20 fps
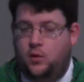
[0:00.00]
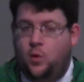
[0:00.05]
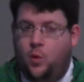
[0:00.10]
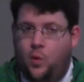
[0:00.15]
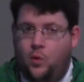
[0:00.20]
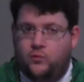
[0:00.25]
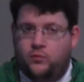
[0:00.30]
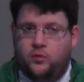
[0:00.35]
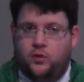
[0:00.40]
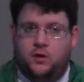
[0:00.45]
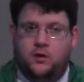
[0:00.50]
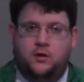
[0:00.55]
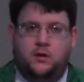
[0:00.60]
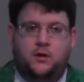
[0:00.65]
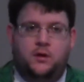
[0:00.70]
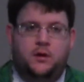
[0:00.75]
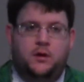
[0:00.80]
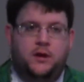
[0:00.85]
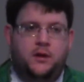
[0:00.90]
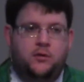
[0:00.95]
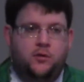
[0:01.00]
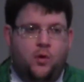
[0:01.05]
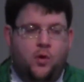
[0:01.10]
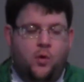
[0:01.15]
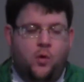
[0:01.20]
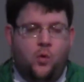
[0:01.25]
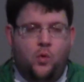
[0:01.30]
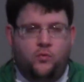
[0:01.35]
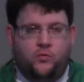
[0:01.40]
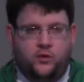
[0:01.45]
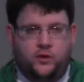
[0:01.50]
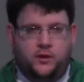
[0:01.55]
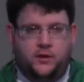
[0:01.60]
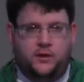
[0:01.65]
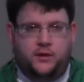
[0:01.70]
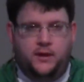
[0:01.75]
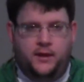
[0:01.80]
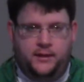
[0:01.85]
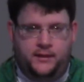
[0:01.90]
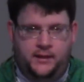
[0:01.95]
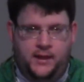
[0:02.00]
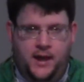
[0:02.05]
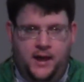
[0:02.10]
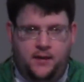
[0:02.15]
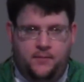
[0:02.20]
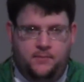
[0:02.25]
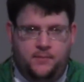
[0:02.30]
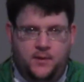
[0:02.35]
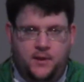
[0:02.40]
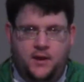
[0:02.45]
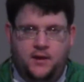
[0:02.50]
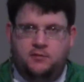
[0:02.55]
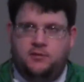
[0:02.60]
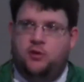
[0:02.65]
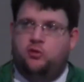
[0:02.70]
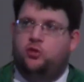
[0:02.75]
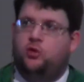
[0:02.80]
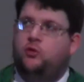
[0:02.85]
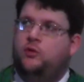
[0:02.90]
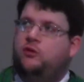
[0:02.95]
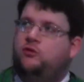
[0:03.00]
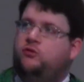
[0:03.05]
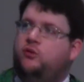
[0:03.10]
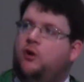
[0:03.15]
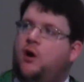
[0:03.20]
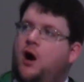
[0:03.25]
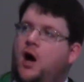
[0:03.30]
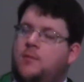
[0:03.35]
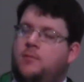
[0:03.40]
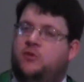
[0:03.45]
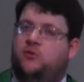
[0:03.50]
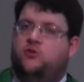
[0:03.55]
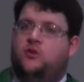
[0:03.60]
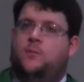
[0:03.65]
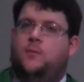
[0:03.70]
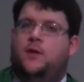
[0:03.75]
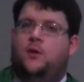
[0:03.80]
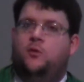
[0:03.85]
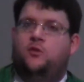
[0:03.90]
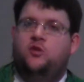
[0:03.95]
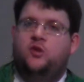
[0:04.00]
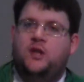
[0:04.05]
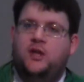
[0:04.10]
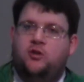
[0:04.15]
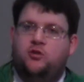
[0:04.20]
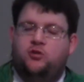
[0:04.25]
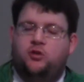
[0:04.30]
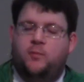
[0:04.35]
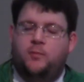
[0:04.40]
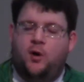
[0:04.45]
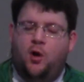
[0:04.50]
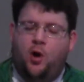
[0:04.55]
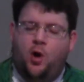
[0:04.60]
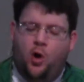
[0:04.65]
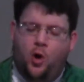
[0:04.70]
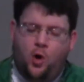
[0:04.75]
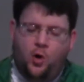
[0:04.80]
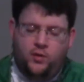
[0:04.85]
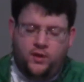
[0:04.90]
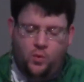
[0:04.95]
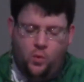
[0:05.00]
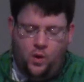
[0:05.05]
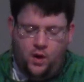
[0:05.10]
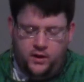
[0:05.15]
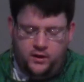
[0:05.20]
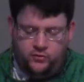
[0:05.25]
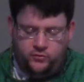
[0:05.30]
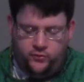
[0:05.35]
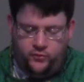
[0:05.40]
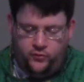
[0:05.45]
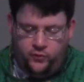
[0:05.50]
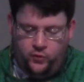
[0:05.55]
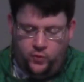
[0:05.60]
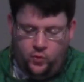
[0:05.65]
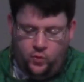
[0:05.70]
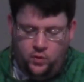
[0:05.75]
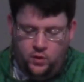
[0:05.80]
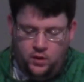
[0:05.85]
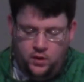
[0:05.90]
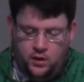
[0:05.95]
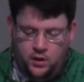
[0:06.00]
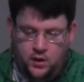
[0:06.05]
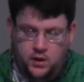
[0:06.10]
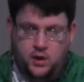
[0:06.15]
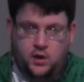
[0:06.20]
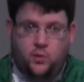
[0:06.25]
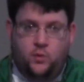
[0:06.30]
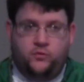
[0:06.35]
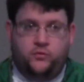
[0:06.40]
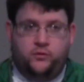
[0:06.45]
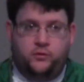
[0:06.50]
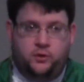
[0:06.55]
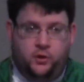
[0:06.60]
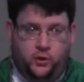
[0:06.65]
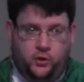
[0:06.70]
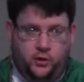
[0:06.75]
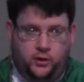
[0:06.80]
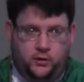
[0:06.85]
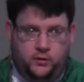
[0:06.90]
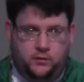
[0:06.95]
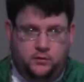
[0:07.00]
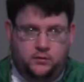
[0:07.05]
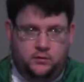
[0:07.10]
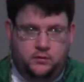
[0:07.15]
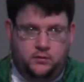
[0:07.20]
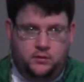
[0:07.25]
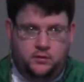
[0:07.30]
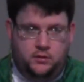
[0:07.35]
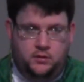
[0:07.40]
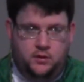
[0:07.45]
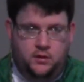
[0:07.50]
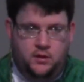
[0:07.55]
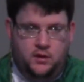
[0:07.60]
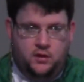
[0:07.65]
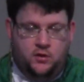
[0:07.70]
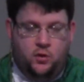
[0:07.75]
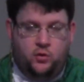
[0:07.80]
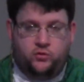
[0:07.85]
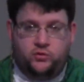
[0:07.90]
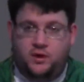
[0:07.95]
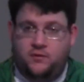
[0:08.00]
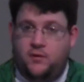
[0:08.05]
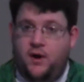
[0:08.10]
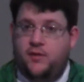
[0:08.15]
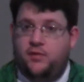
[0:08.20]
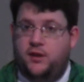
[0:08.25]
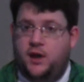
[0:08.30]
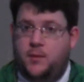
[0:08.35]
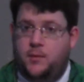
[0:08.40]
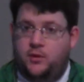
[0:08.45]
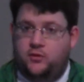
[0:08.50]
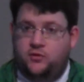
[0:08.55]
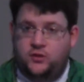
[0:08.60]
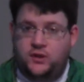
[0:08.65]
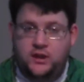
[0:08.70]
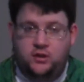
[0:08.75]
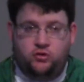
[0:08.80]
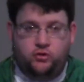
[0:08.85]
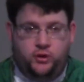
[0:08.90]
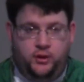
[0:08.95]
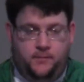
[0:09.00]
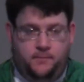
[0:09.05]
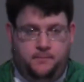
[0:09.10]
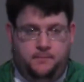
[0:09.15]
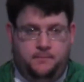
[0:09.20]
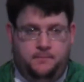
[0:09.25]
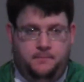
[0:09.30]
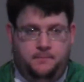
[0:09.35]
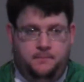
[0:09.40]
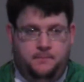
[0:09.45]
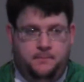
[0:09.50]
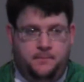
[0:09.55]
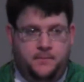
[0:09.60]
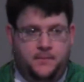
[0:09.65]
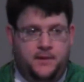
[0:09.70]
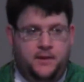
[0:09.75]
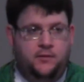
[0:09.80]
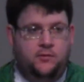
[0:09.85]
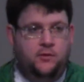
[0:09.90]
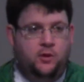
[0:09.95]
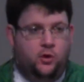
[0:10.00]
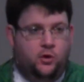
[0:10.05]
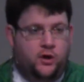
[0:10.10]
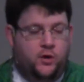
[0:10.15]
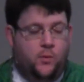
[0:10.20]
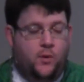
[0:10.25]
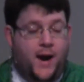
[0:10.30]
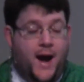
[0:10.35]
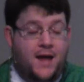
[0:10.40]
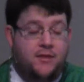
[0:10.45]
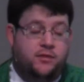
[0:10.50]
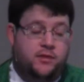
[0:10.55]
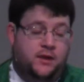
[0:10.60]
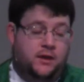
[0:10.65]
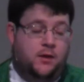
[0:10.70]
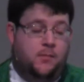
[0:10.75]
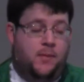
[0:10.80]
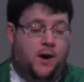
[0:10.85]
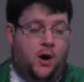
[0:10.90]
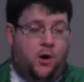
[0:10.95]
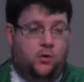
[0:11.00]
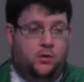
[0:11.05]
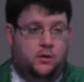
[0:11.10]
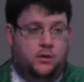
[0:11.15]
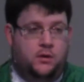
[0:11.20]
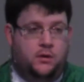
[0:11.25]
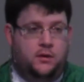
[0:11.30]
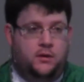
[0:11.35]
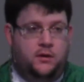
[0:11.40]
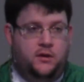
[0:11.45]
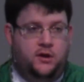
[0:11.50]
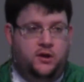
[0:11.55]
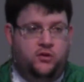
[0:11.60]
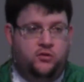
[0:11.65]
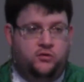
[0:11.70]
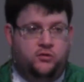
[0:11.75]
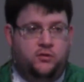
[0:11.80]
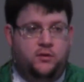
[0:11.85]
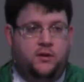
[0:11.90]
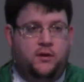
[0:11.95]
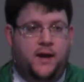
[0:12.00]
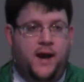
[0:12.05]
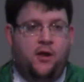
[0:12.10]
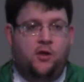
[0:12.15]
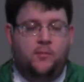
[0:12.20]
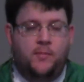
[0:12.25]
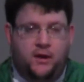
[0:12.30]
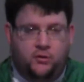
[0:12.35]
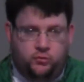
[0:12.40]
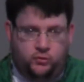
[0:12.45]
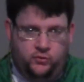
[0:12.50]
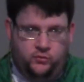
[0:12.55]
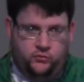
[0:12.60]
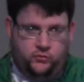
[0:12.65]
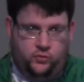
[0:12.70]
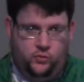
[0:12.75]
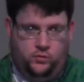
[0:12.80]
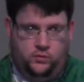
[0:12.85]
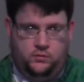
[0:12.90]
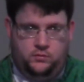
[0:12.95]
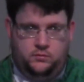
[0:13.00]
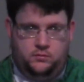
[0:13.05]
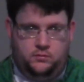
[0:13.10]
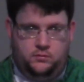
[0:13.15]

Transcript: Over and over again. They truly saw him as someone that would teach them, and all they wanted to do was learn. Of course, whenever I think about teaching and learning, what I think about is elementary school.